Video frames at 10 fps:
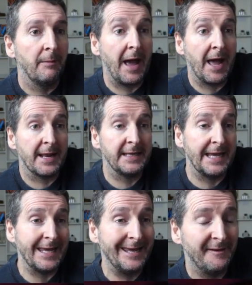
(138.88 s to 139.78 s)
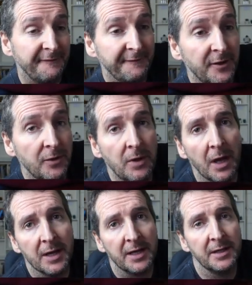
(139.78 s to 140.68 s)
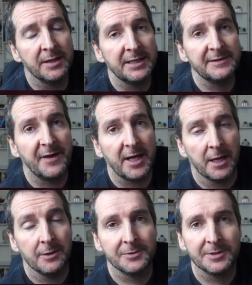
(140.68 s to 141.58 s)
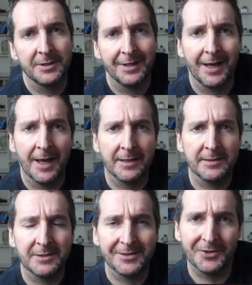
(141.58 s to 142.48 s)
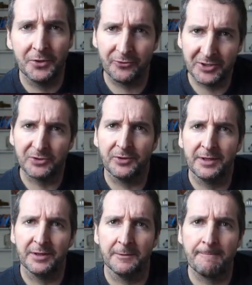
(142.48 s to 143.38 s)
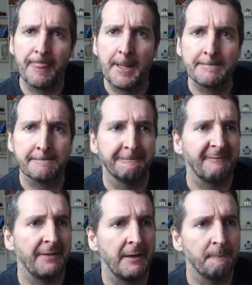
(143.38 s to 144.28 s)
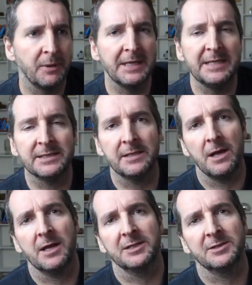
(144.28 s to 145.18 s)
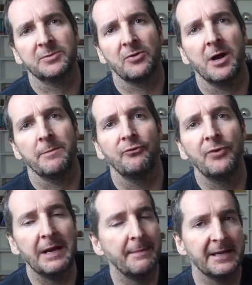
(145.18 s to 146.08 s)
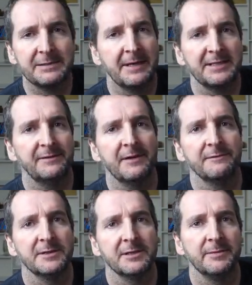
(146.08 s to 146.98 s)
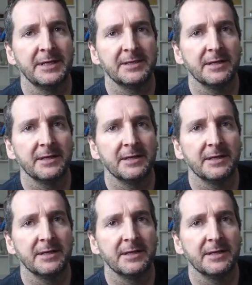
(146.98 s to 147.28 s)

And if you like these videos and you're enjoying them, then please like and subscribe. It really makes a massive difference to me.